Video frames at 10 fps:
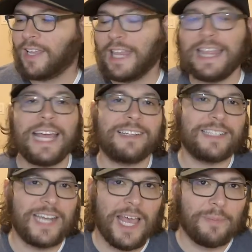That
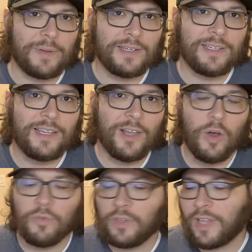didn't happen.
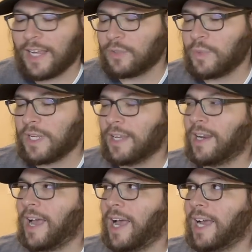Over the last
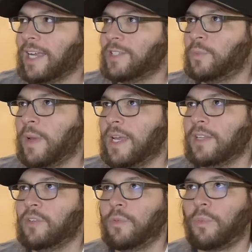weekend, I
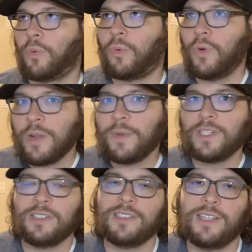spent pretty
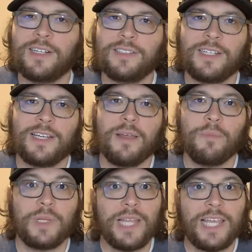much the entire time
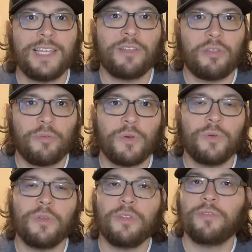playing
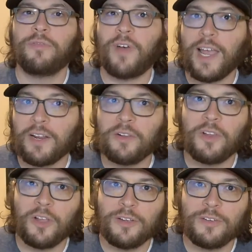through the
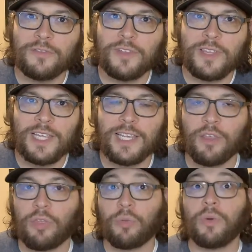final of the
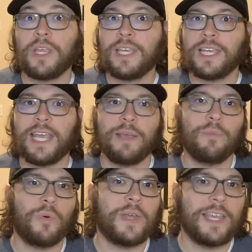3 Game
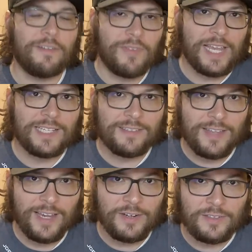Boy Advance
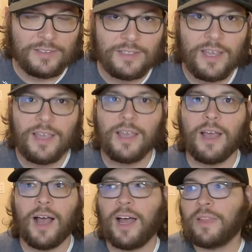titles
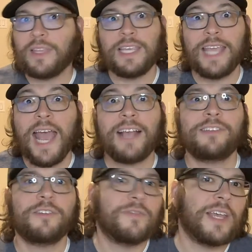on the
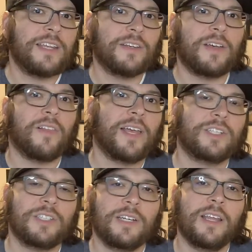Castlevania
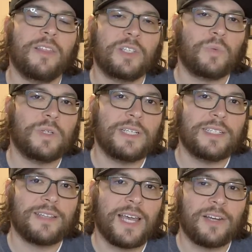collection, this one
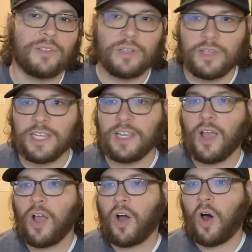entitled the
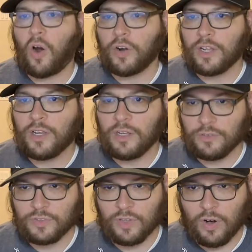Aria
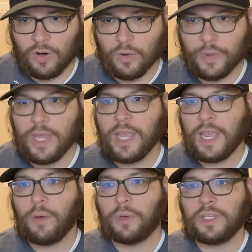of Sorrow.
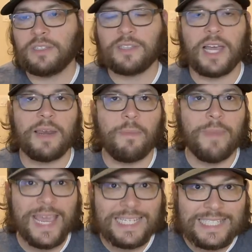It released on
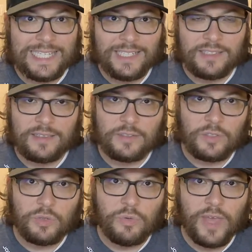May 6th,
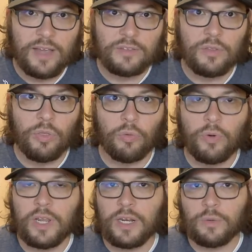
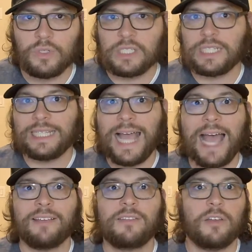2003, and it was the
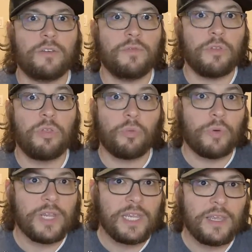last of the
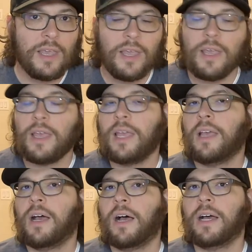3
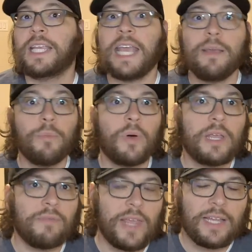Game
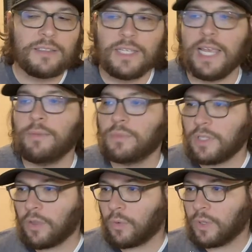Boy Advance games,
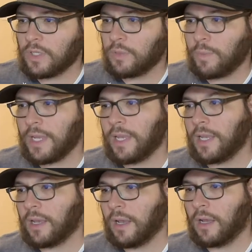the other ones
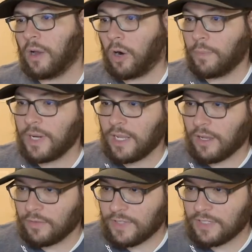being Harmony
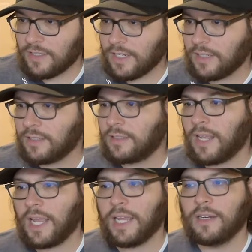of Dissonance
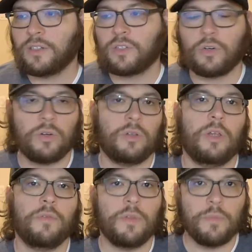and Circle
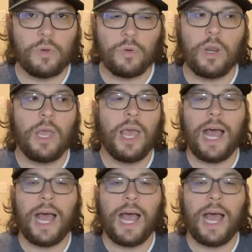of the Moon.